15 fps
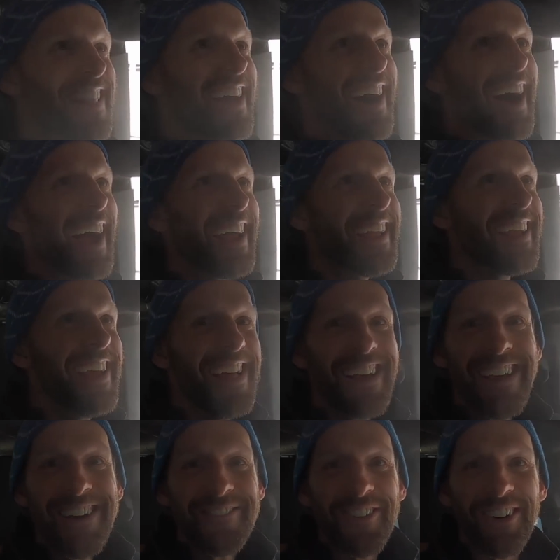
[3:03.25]
like
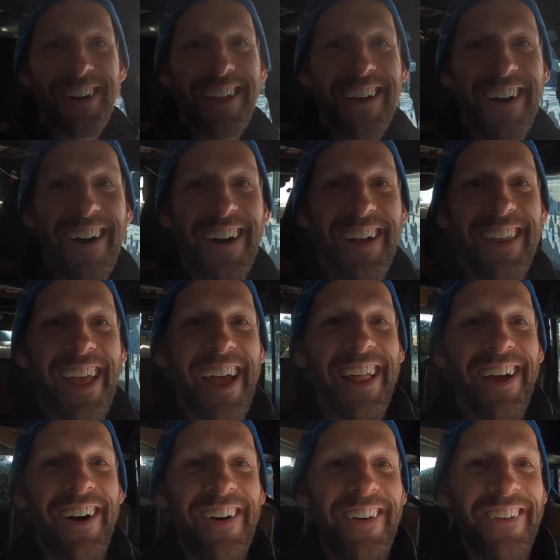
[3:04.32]
putting on
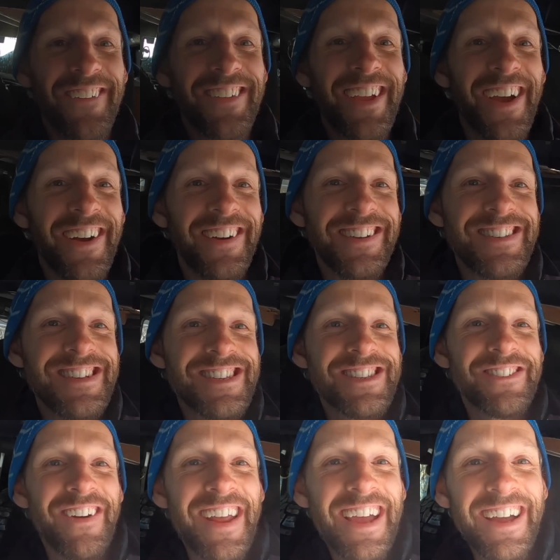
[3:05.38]
an old cozy
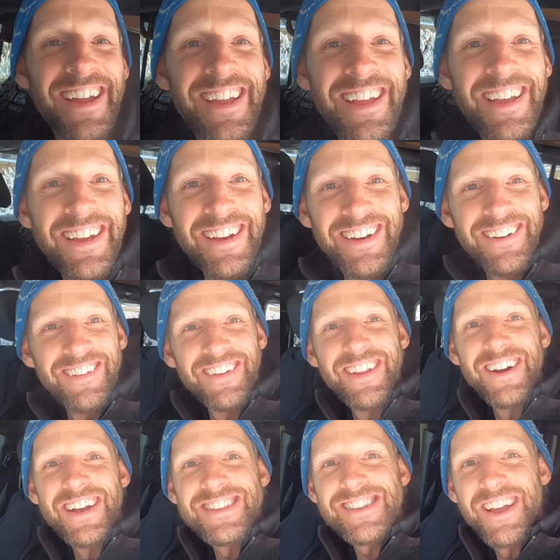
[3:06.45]
sweater or a
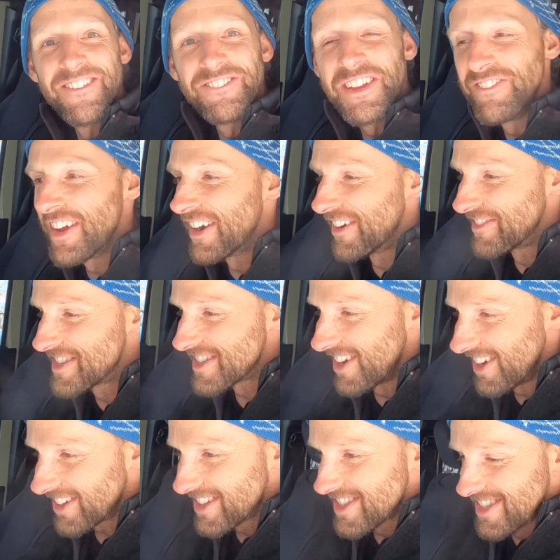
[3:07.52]
nice comfy pair of
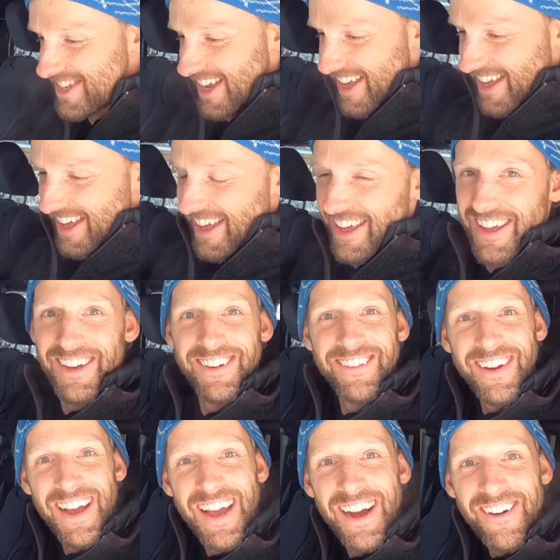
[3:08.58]
socks.
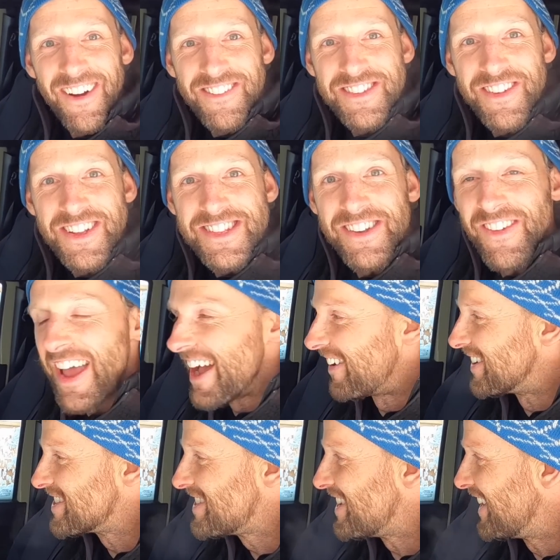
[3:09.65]
Wow, I've spent some
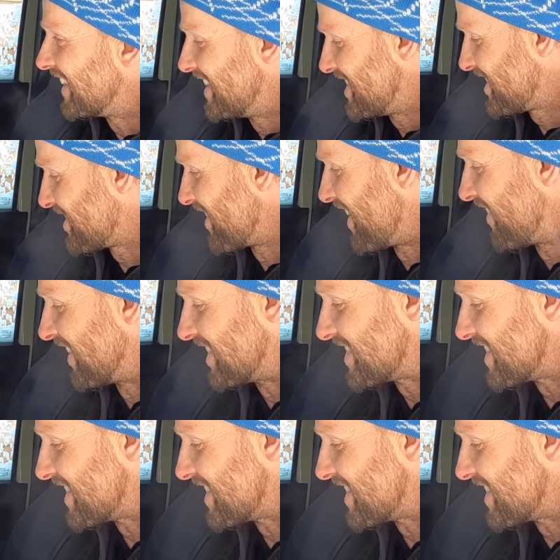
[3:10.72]
hours sitting in this driving